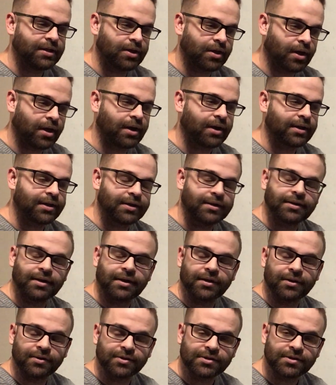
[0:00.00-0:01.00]

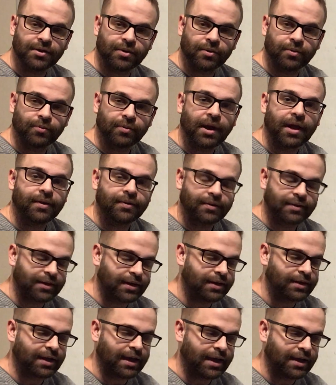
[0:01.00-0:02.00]
non-continuous load rather
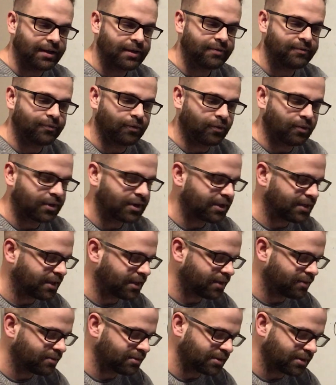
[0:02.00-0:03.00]
than a full
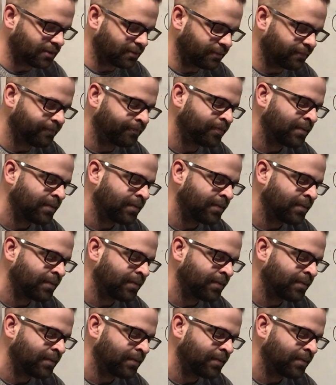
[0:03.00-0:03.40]
continuous load.